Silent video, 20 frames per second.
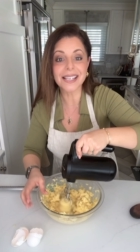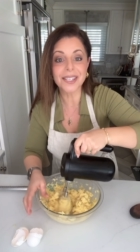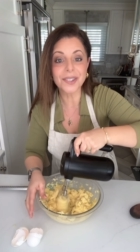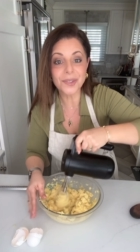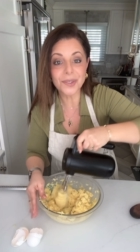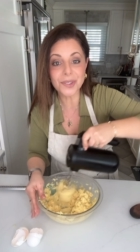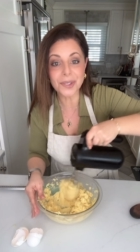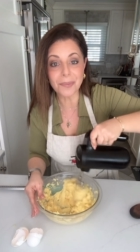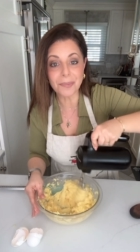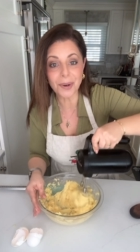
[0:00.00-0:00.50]
I
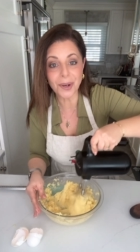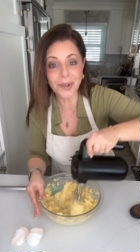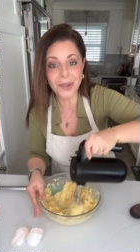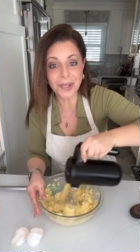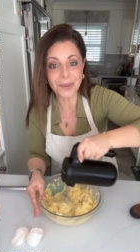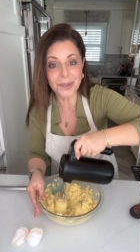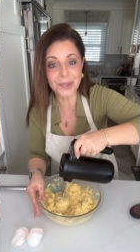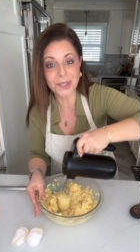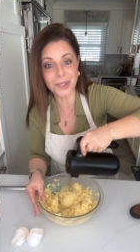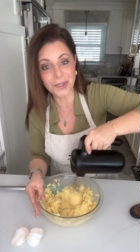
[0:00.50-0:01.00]
used the bowl
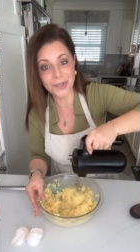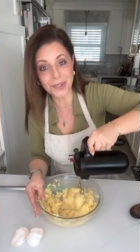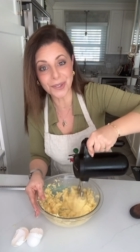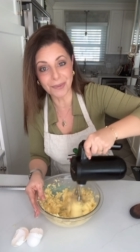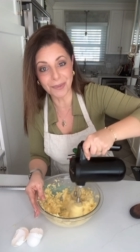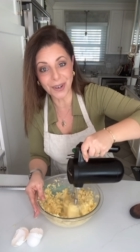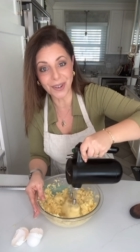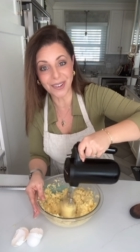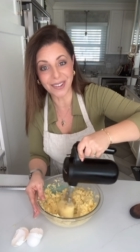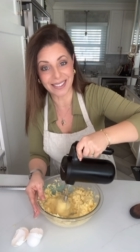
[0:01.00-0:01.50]
that was too
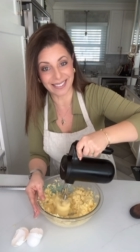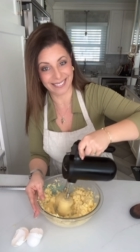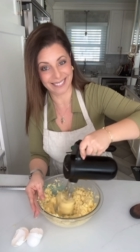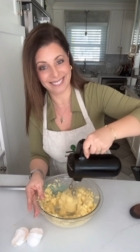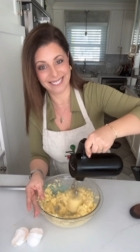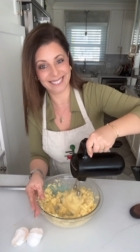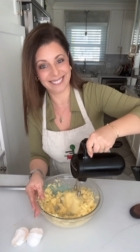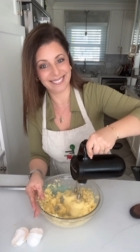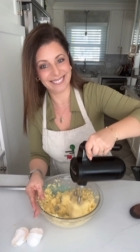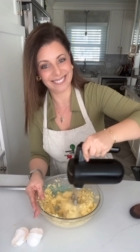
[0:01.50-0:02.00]
small.
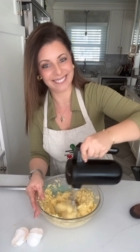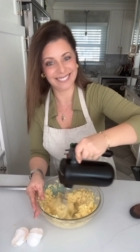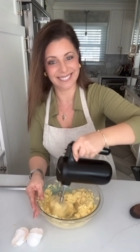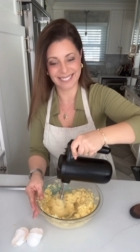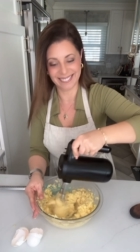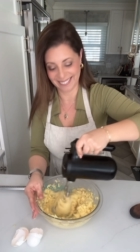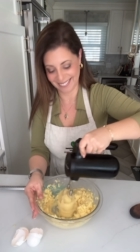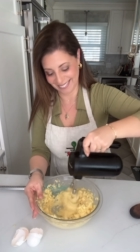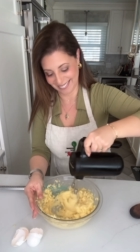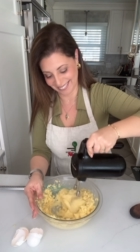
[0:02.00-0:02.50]

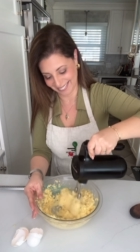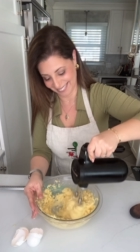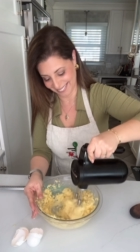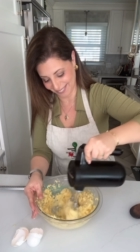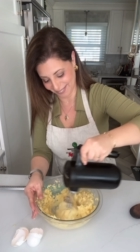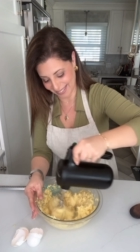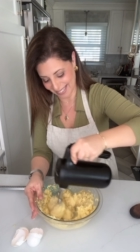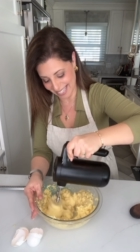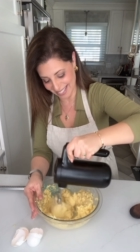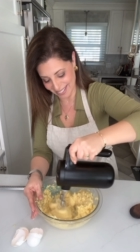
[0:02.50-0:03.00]

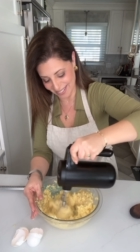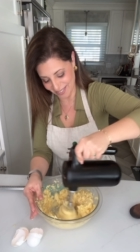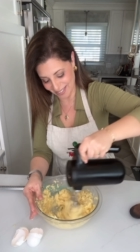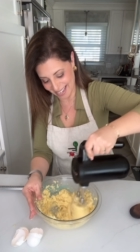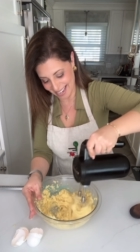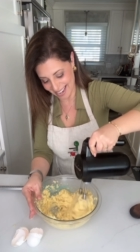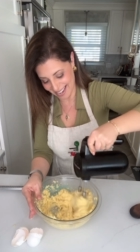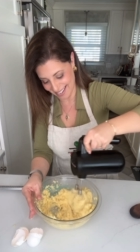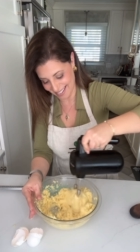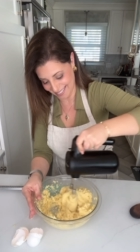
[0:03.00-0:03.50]
That's
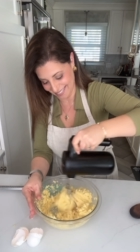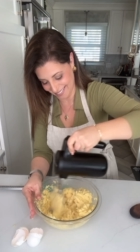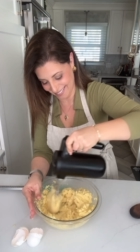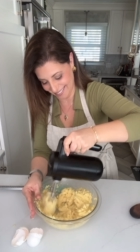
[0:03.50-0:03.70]
okay.